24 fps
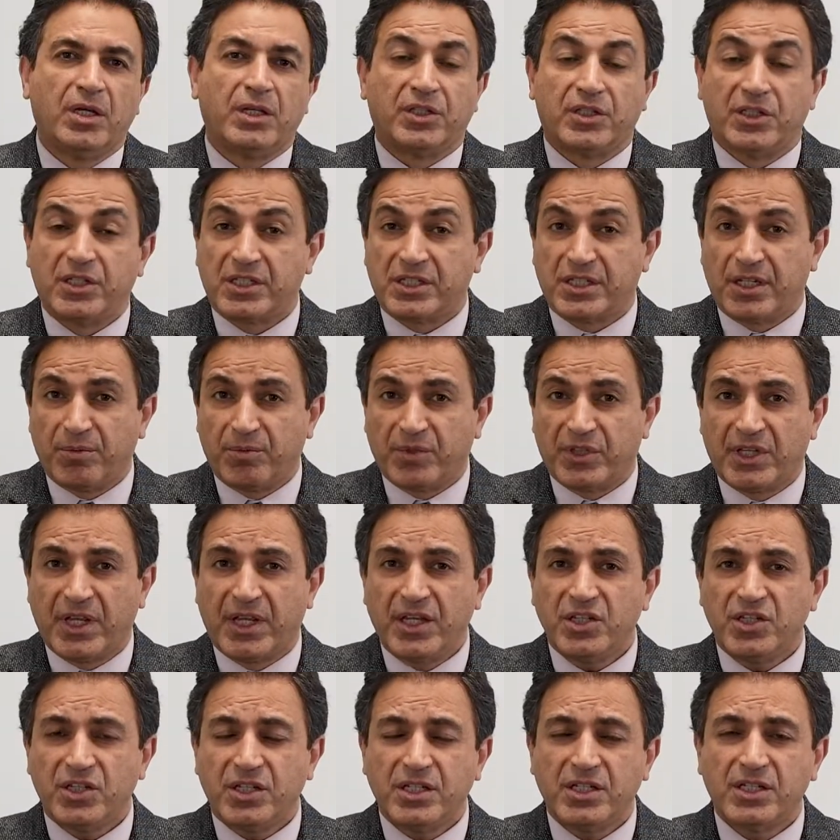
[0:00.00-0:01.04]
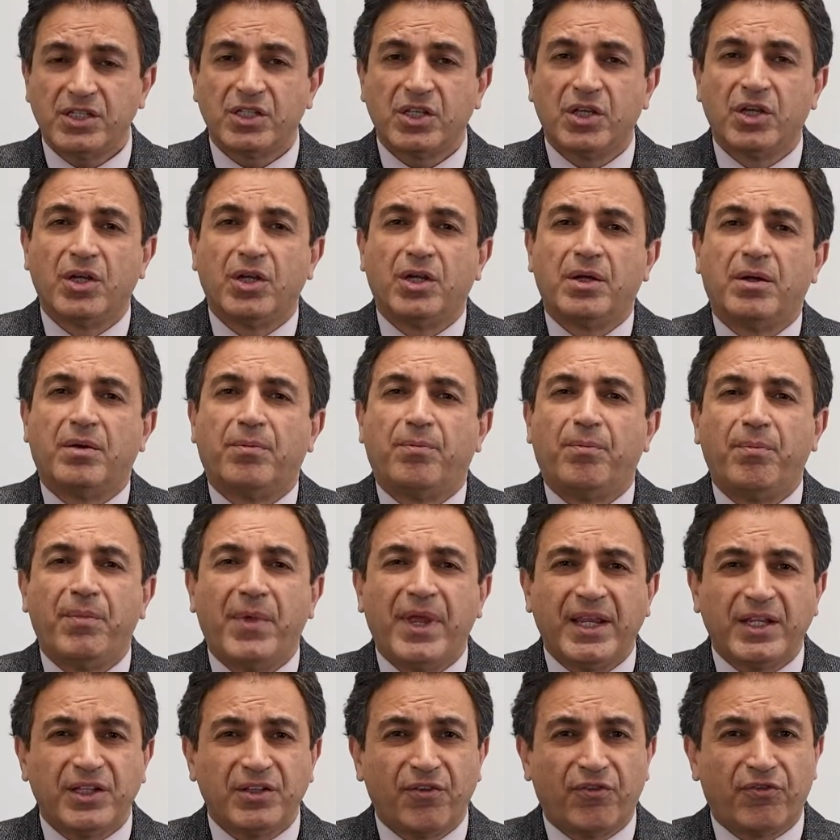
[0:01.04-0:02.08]
These limitations
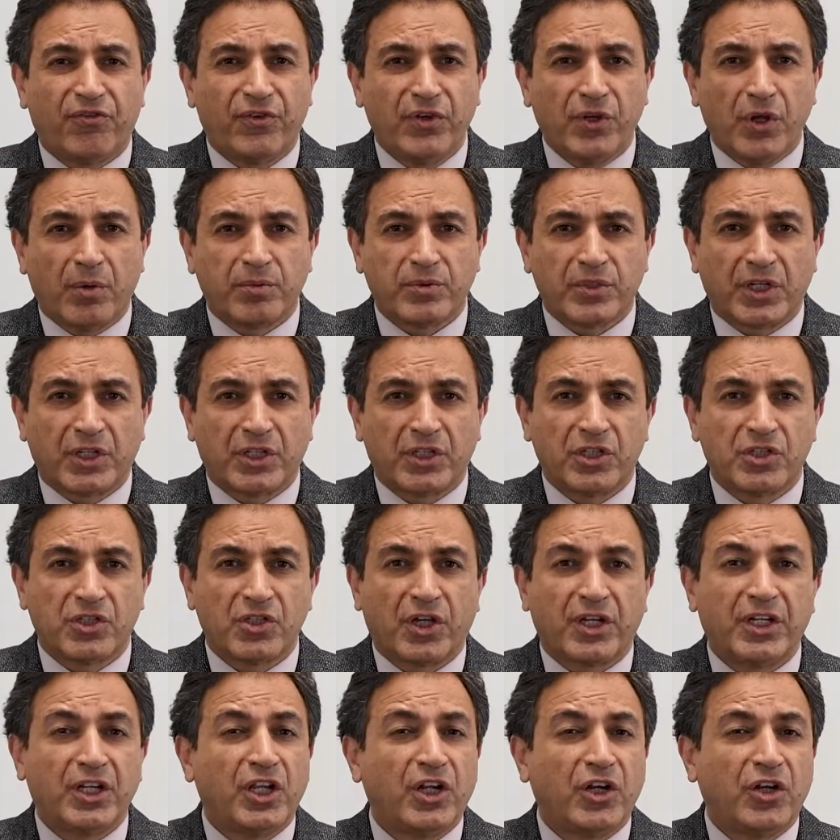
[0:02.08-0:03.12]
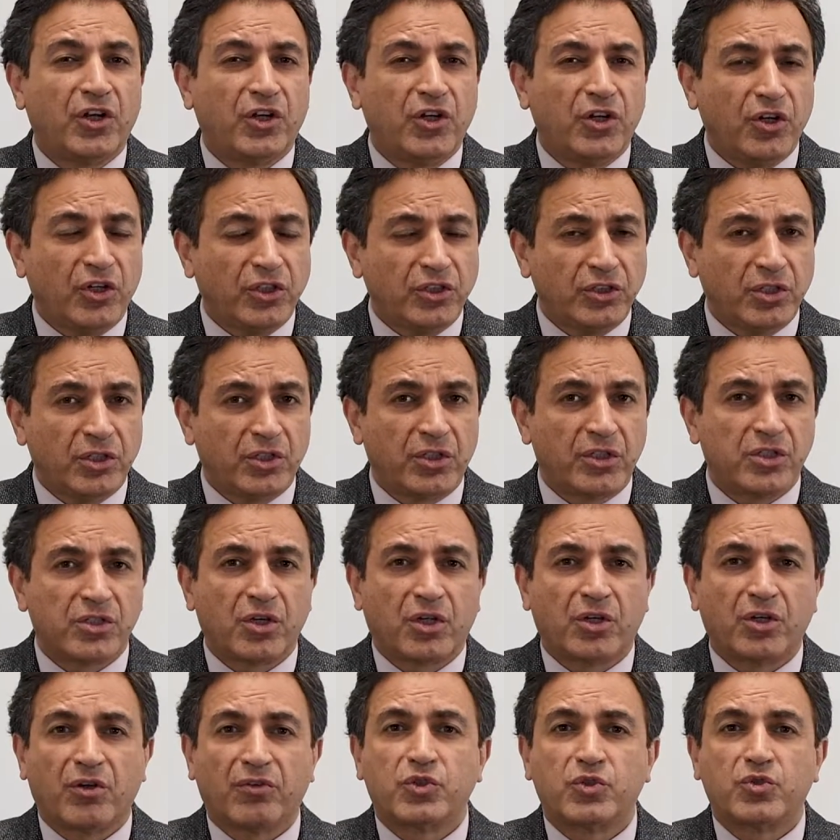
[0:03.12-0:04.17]
make the free object design not the
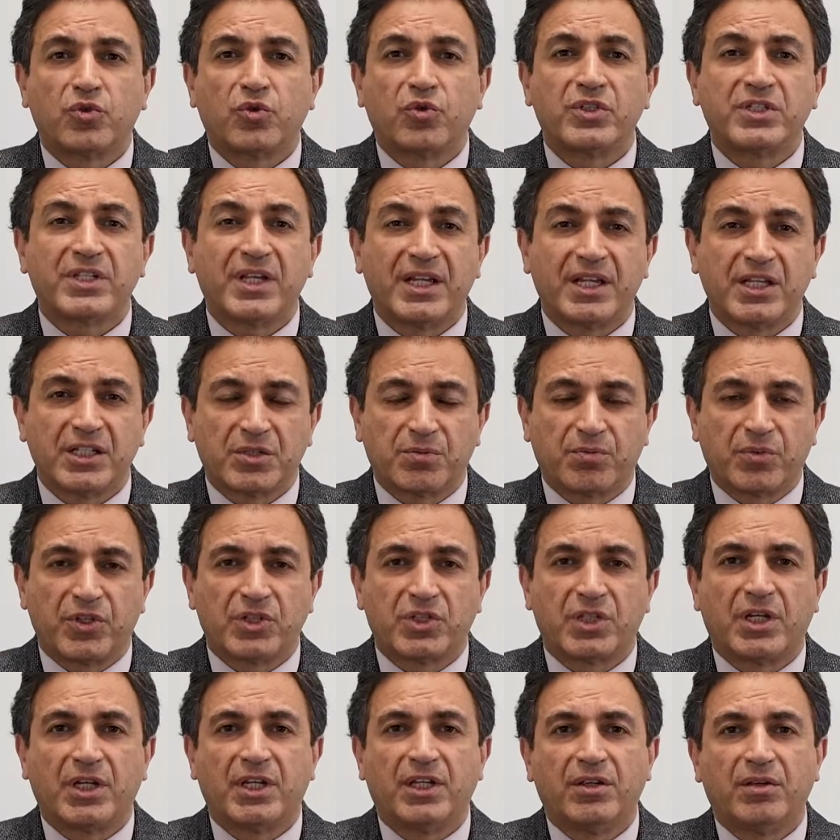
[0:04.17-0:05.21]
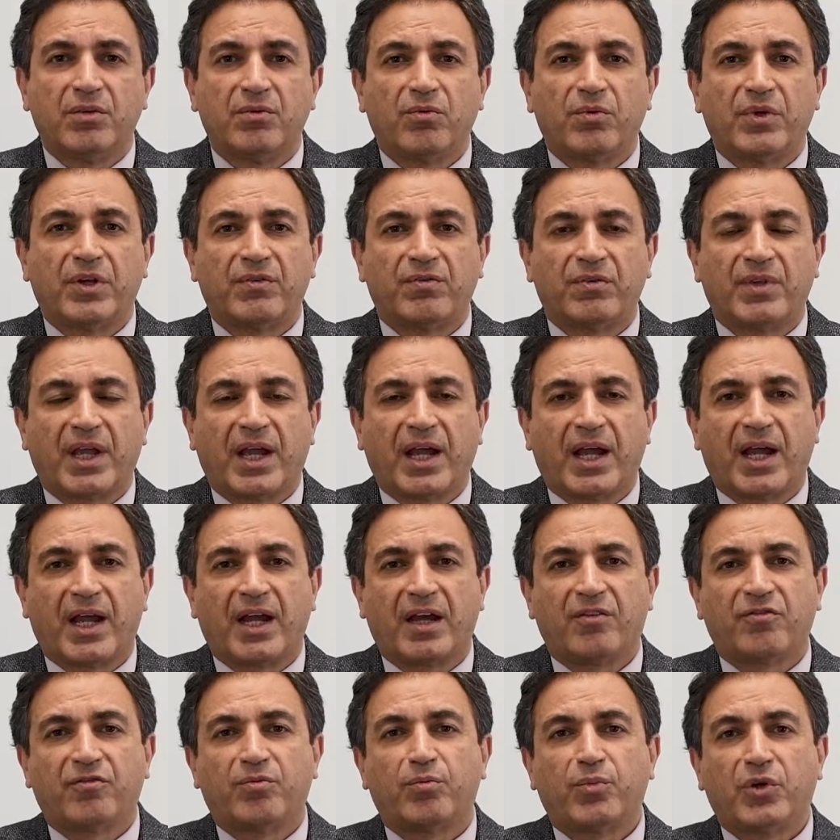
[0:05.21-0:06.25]
design of choice, especially when we
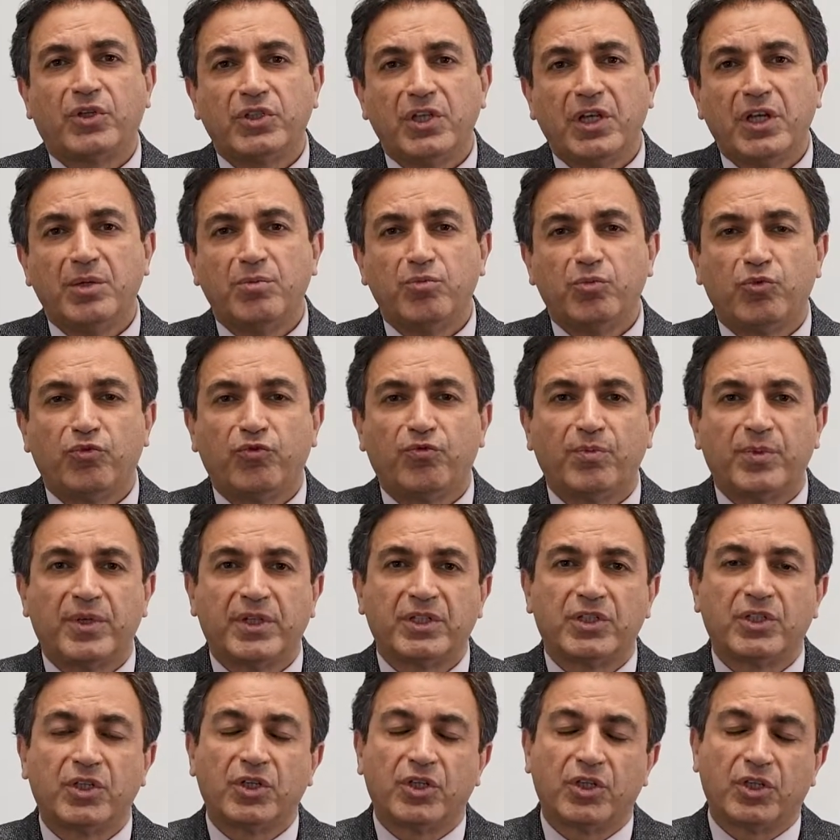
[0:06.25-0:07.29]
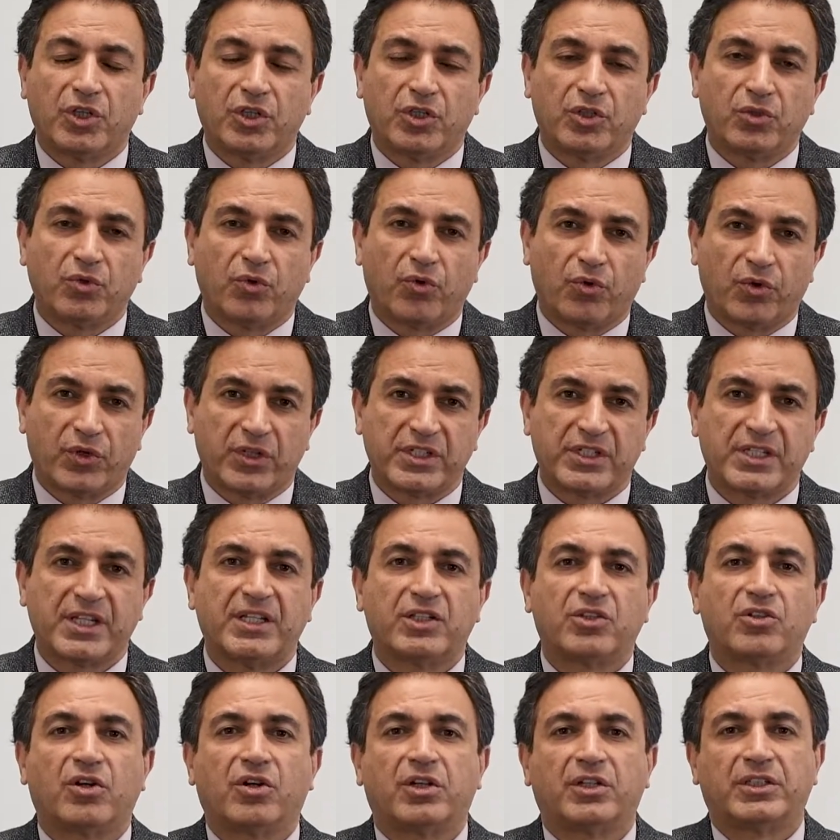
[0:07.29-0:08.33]
have bodily movement in
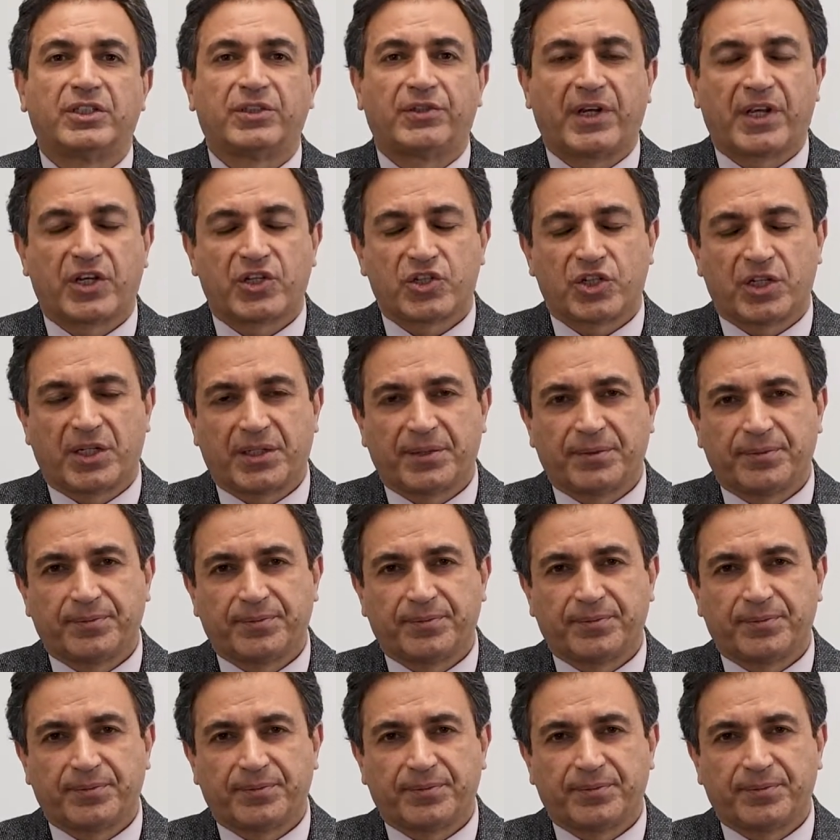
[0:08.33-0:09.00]
horizontal direction.